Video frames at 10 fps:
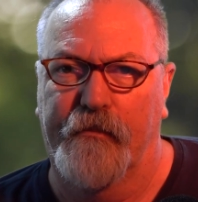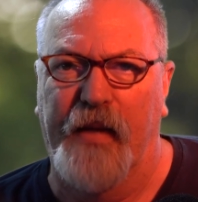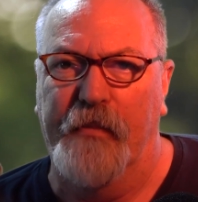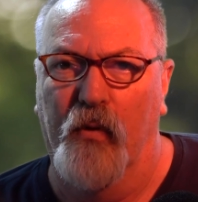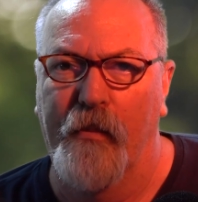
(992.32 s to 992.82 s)

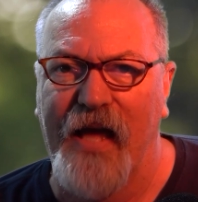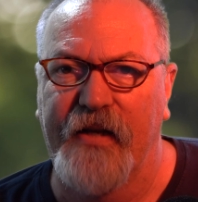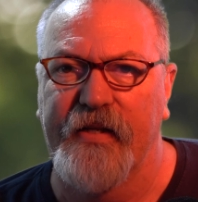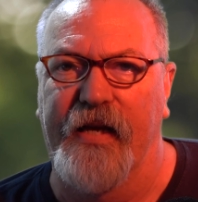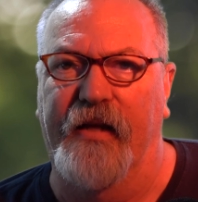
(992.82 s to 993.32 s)
people who
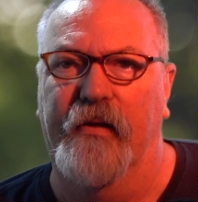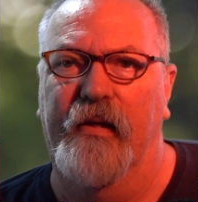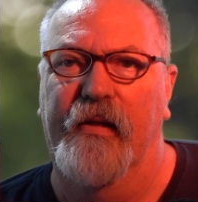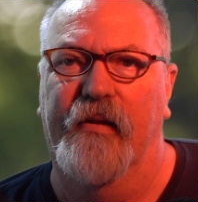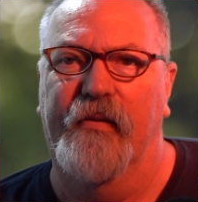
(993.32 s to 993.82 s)
meditate.
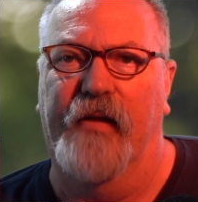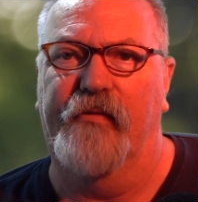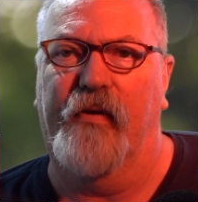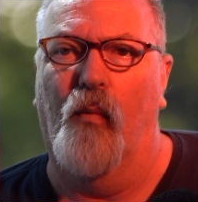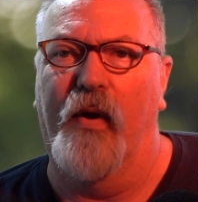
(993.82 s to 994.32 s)

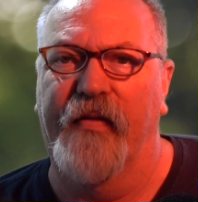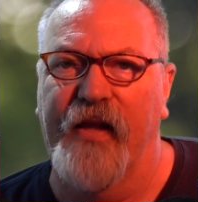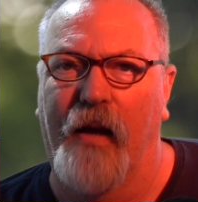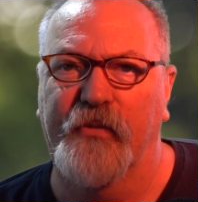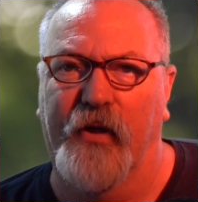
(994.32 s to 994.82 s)
That's one of
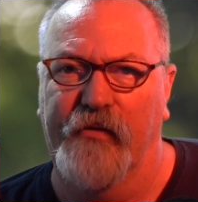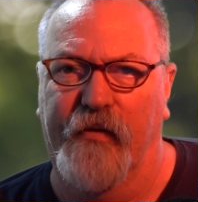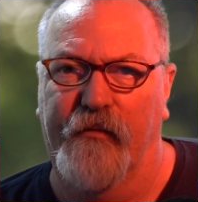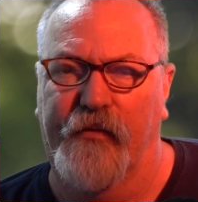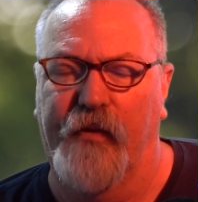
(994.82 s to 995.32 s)
the objects
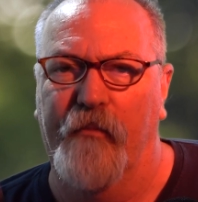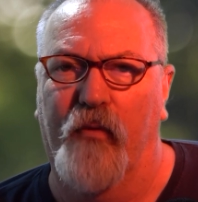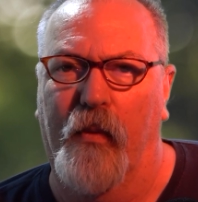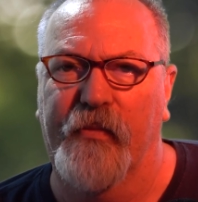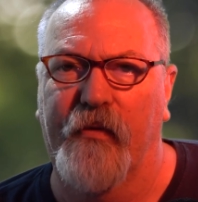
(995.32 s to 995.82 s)
of some
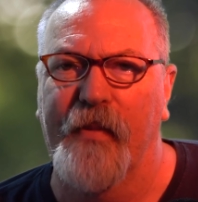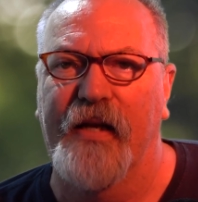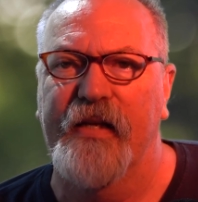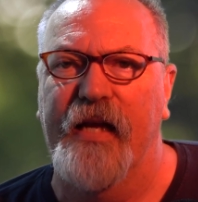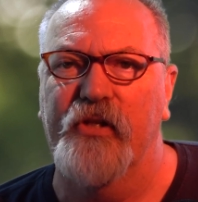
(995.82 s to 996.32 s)
forms of
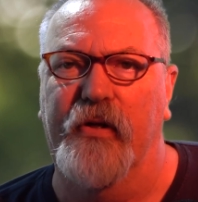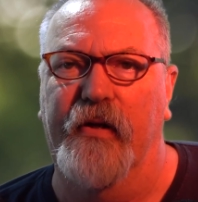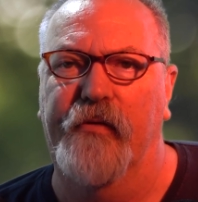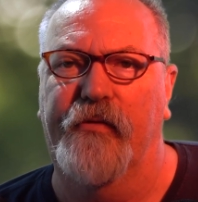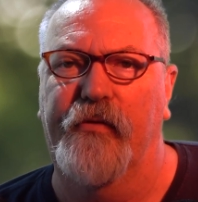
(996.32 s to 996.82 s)

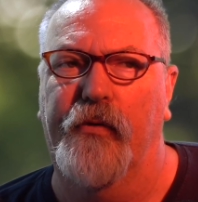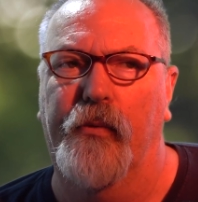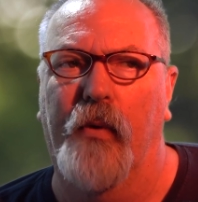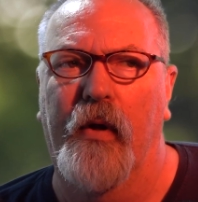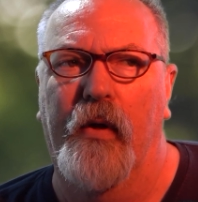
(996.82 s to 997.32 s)
meditation, is
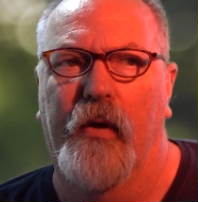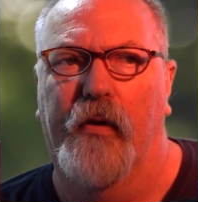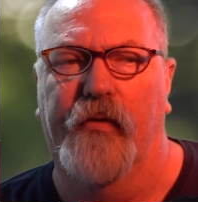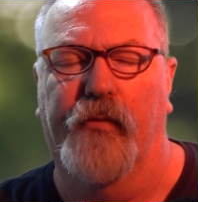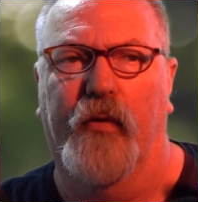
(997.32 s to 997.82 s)

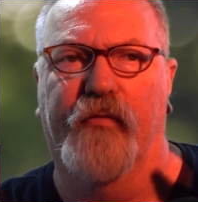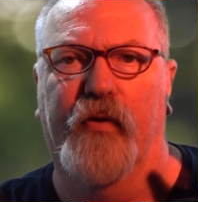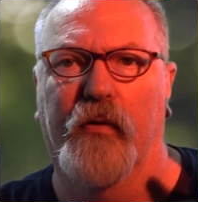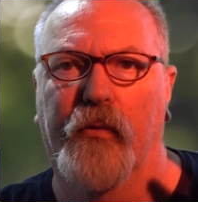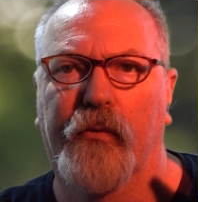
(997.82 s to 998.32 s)
sort of
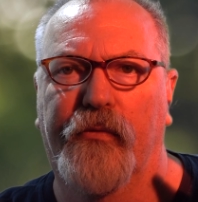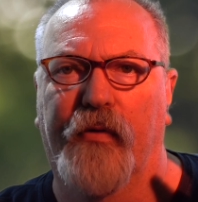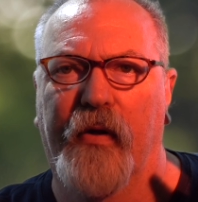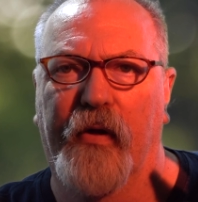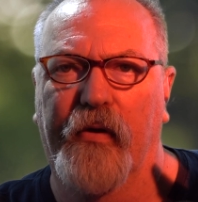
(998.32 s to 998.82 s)
to
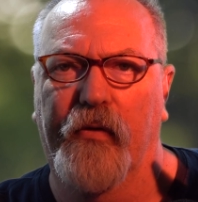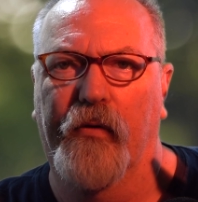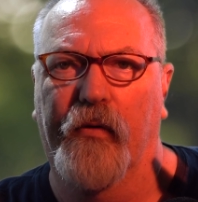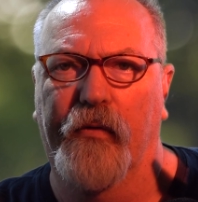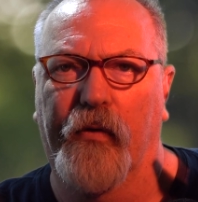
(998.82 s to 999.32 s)
lose
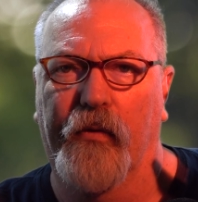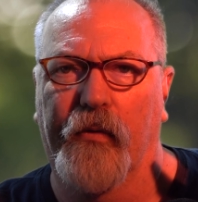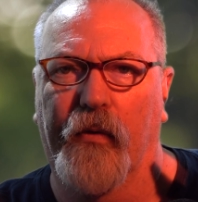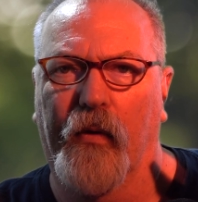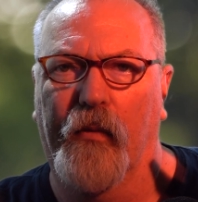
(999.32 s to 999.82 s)

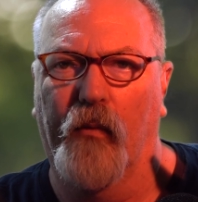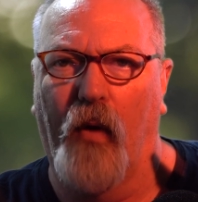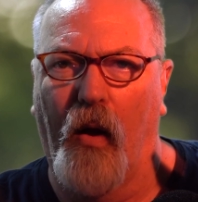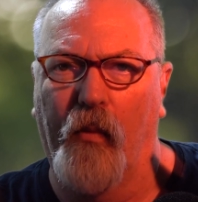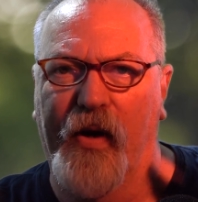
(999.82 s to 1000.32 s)
your
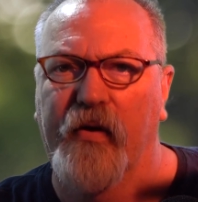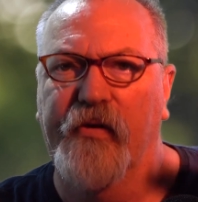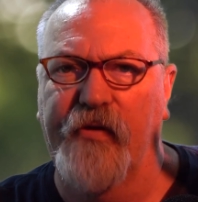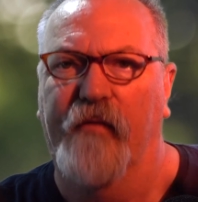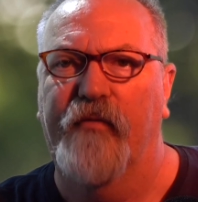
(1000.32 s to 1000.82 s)

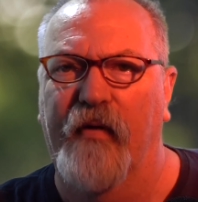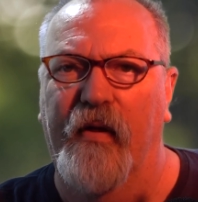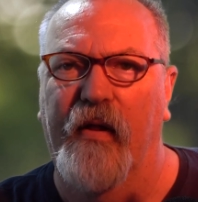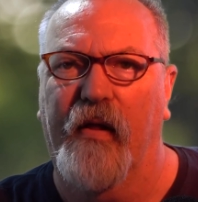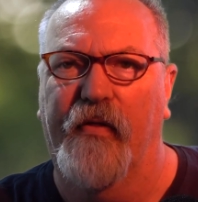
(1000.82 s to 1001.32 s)
awareness of
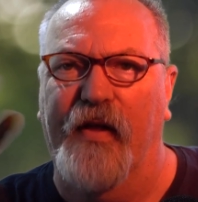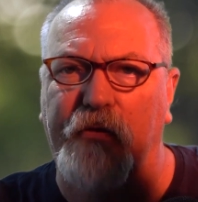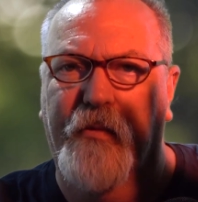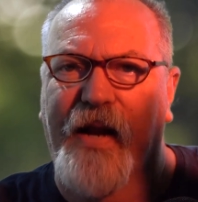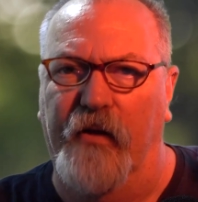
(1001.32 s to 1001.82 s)

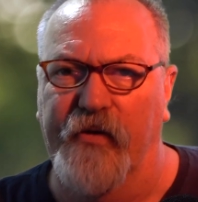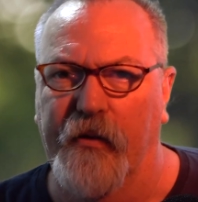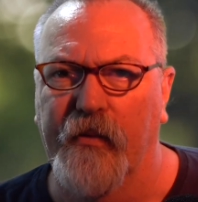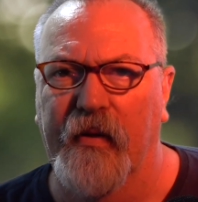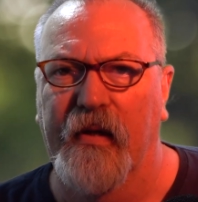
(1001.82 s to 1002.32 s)
things around
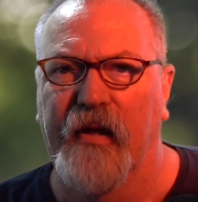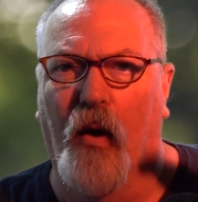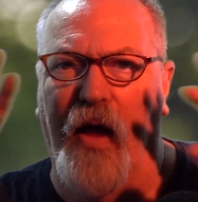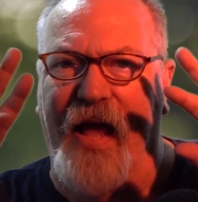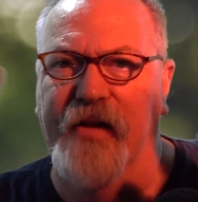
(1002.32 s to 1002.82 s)
you
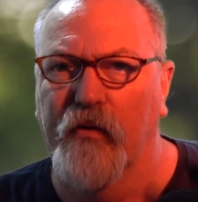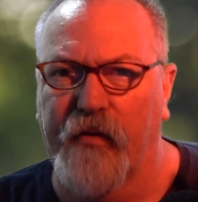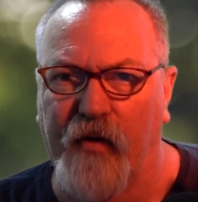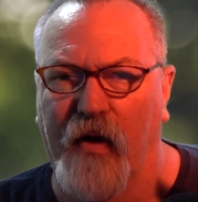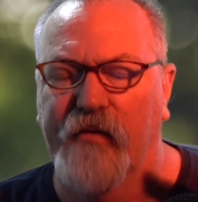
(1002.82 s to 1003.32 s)
and your
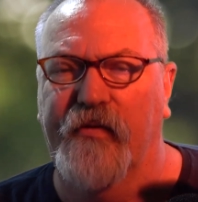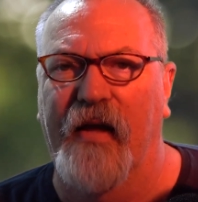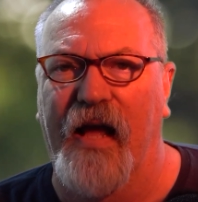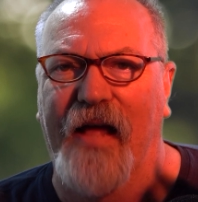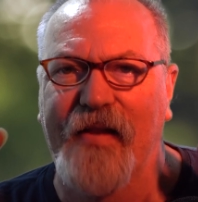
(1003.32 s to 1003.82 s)
thoughts.
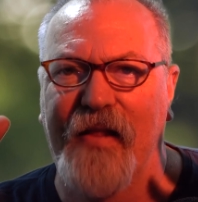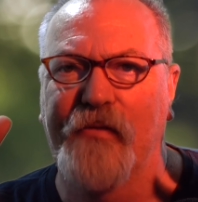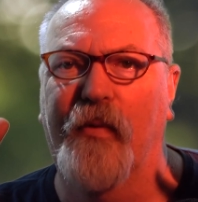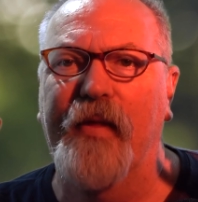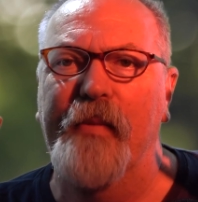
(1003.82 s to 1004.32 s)
And
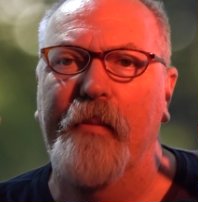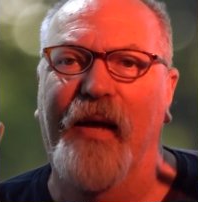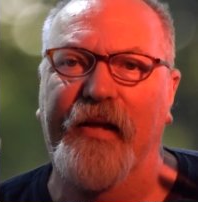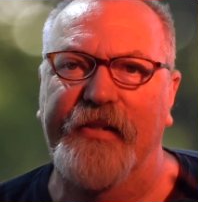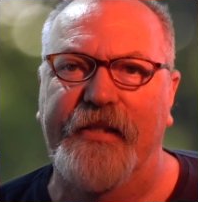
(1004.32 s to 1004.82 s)
that's what they mean
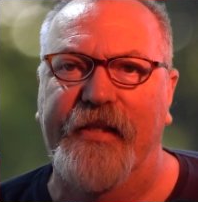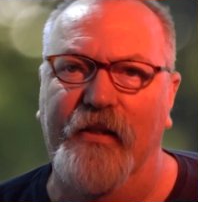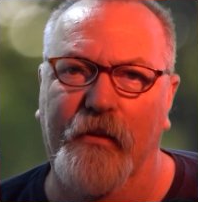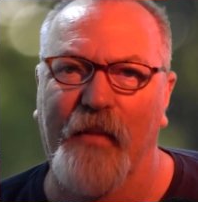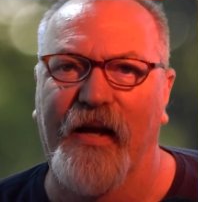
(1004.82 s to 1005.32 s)
by
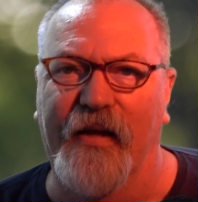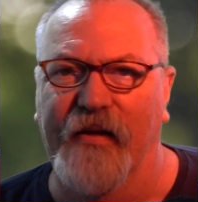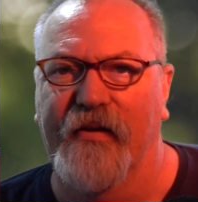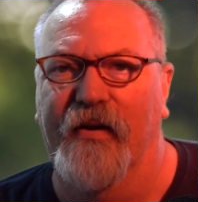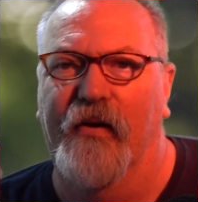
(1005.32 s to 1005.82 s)
still
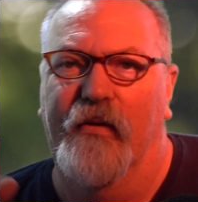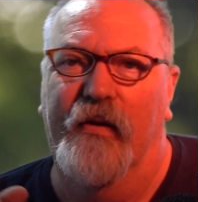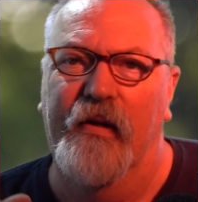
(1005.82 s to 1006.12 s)
mind, a